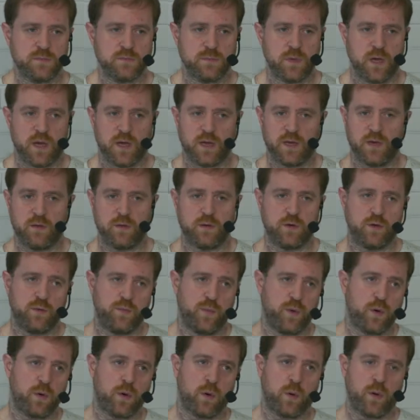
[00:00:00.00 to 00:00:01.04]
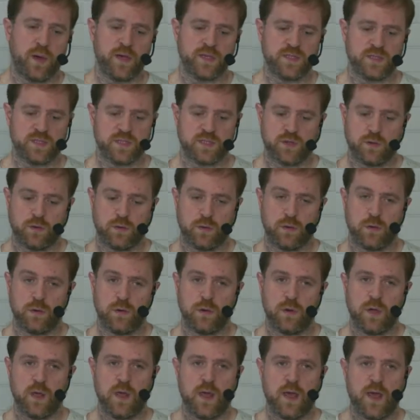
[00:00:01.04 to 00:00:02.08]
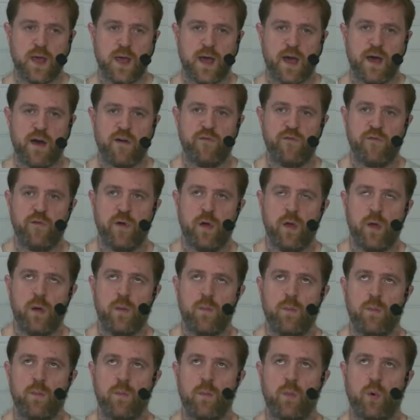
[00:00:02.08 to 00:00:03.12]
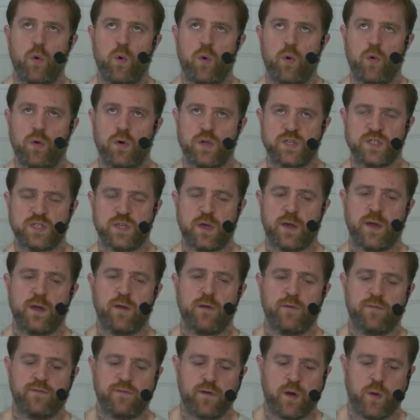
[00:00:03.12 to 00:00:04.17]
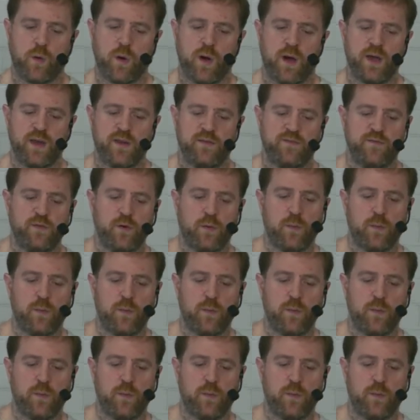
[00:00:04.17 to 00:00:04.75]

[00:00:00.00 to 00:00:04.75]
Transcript: and you can do pull requests or have more sign-off required if you're